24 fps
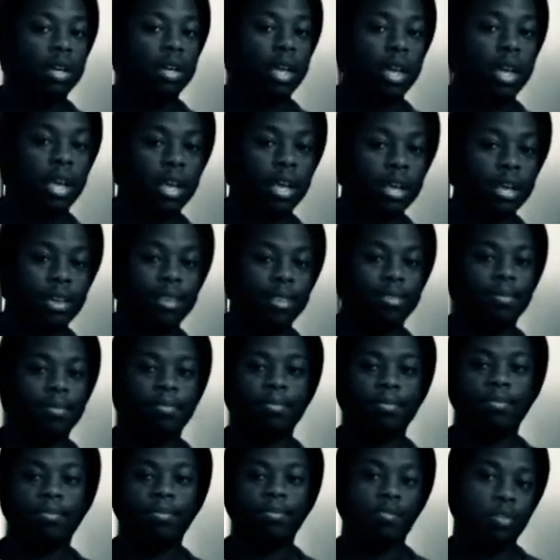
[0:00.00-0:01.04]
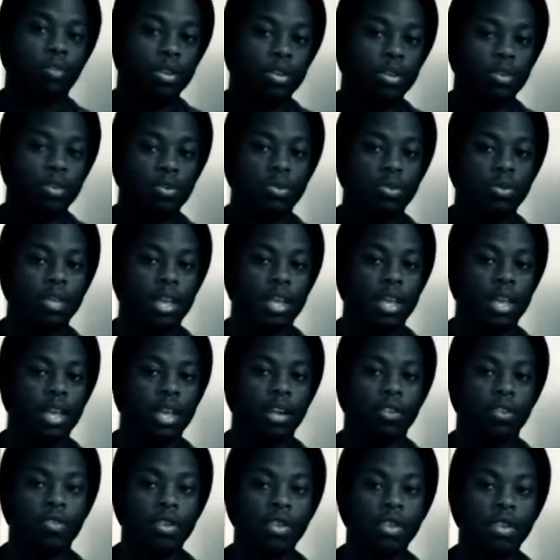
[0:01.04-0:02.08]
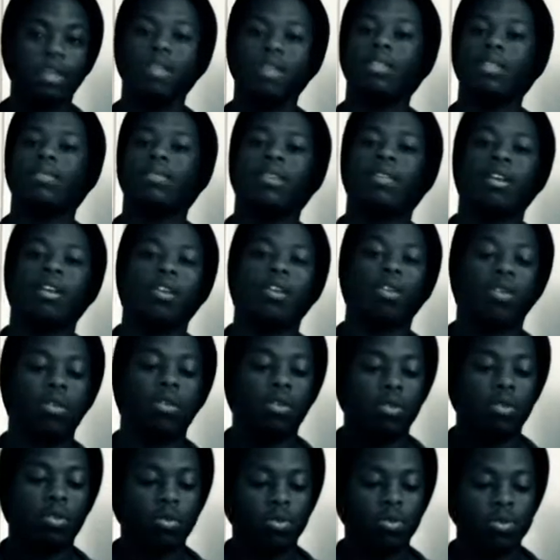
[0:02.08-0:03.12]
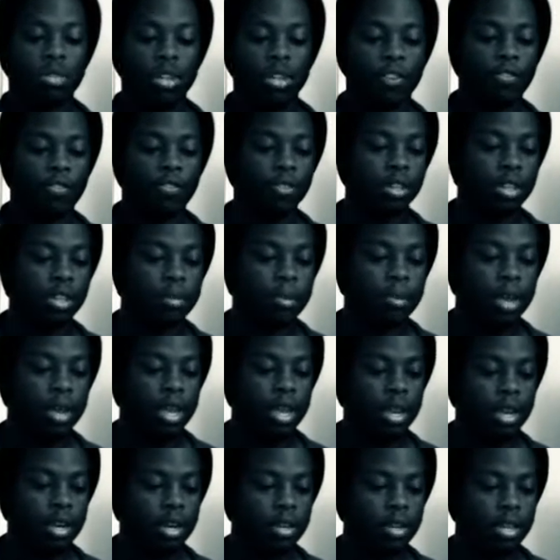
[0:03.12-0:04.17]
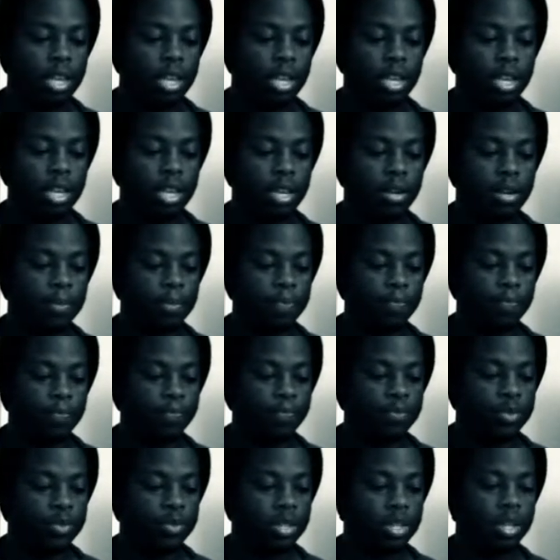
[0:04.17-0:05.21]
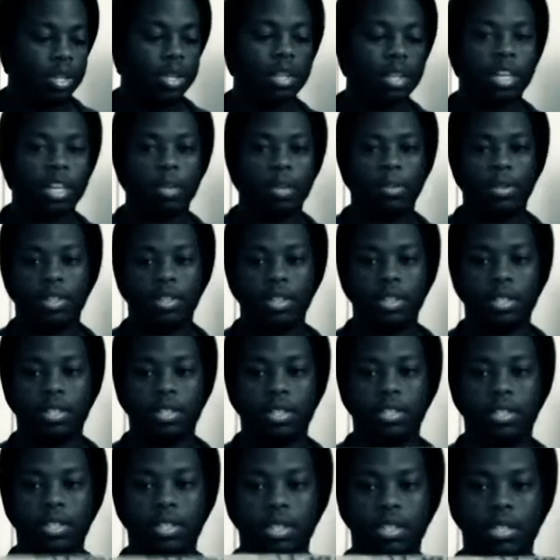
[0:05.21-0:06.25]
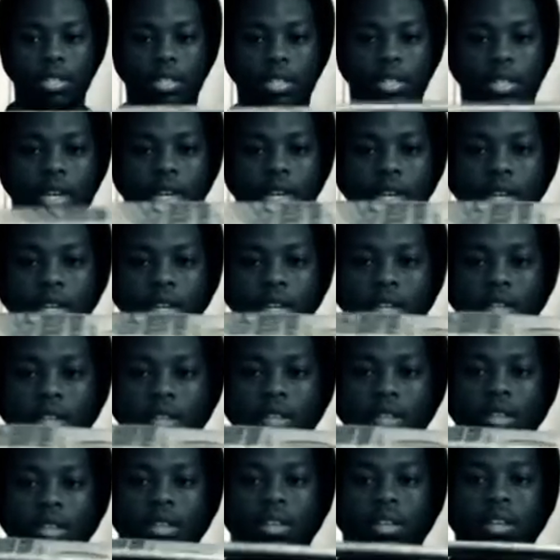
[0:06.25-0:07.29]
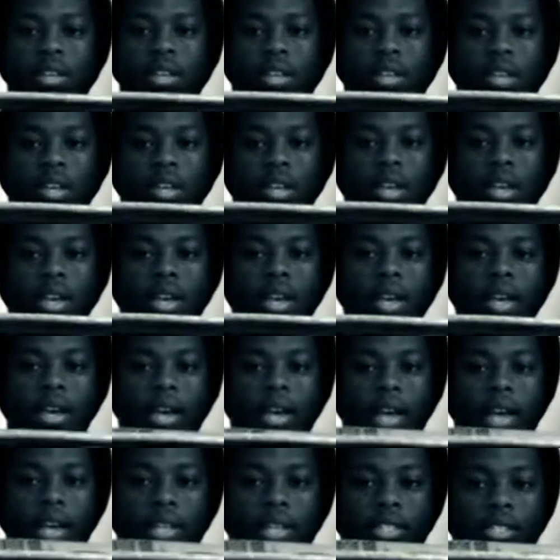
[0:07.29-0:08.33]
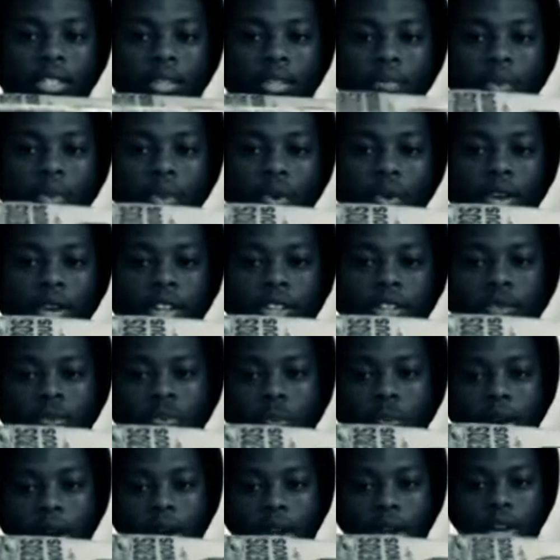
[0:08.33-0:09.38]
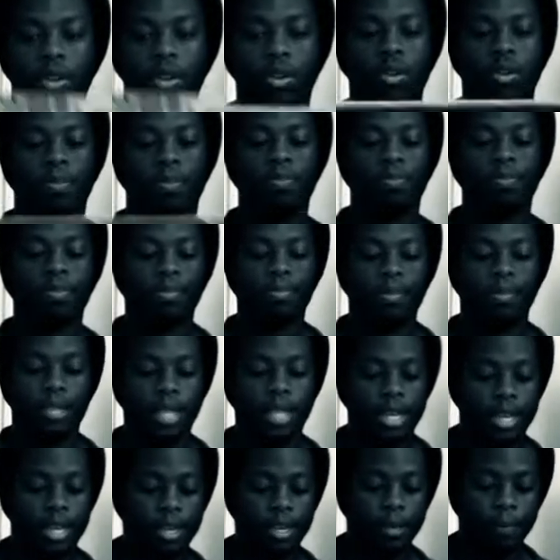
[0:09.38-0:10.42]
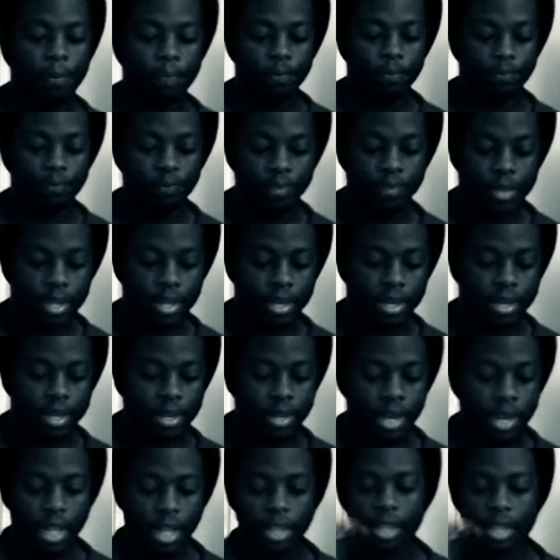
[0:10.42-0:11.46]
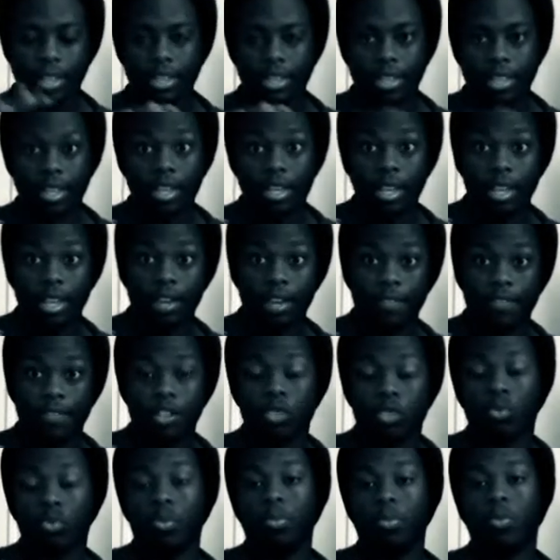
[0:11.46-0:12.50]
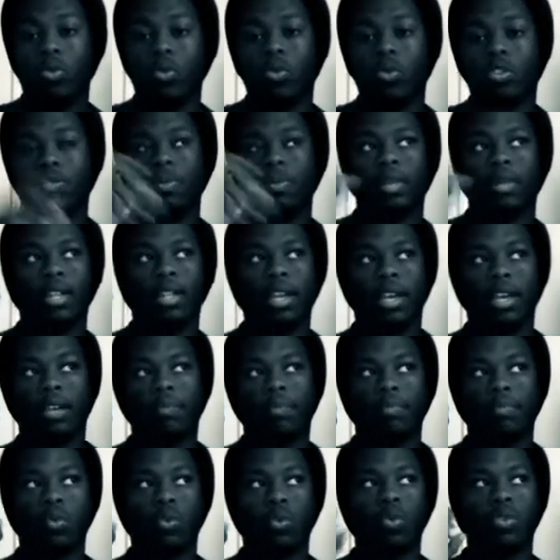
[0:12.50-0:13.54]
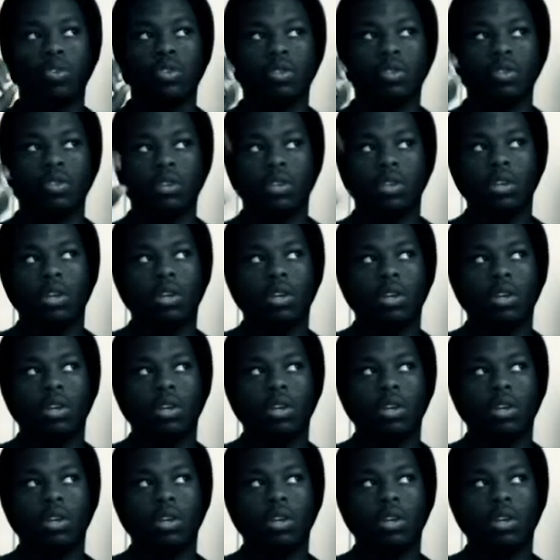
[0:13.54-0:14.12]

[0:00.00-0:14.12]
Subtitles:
and Real and Crooked, they are all differently made. And the thing I like about this is that as the board gets wider, like, not like the individual boards, but like boards,